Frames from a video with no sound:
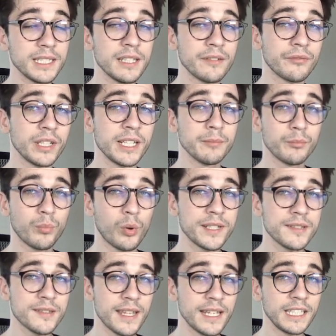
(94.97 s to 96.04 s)
different
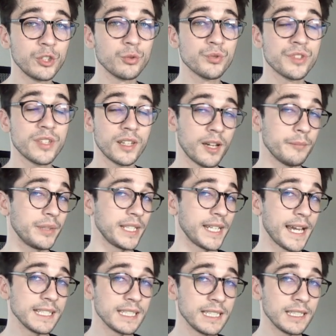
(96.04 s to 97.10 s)
endpoints that use the company
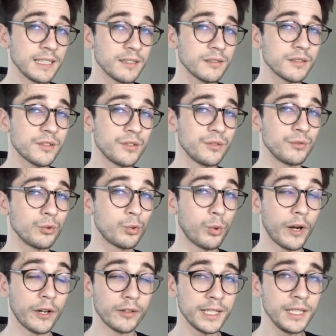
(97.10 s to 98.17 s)
ID to
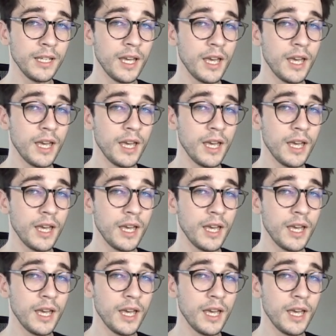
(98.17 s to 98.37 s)
query,